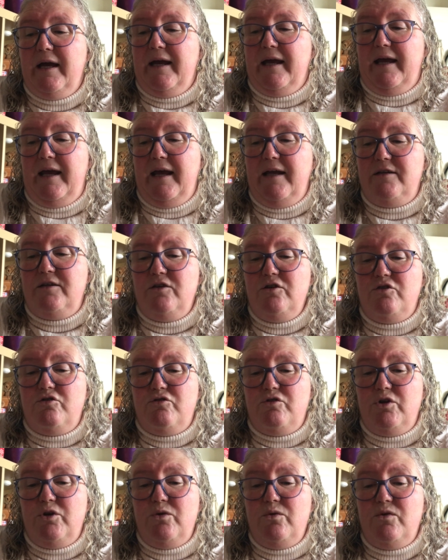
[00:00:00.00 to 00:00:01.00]
hidden
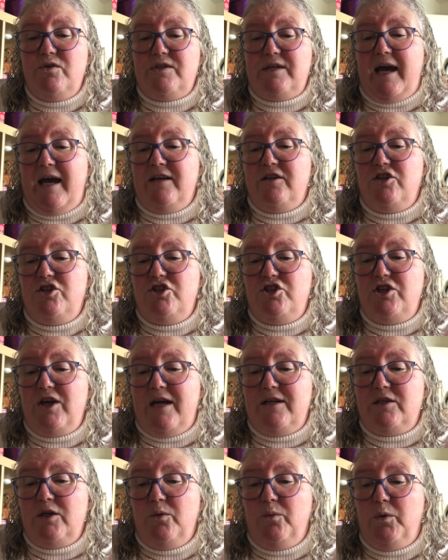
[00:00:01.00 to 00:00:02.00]
truths and
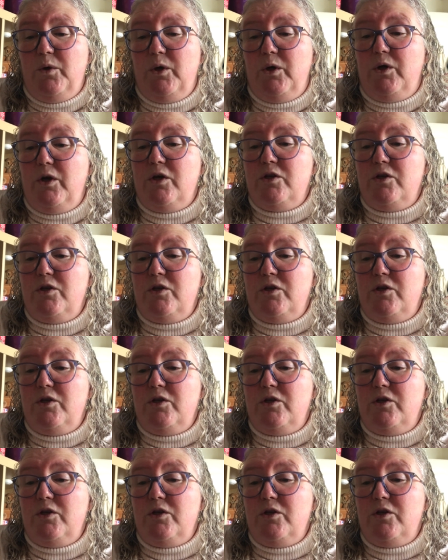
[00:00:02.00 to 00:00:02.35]
shadow work,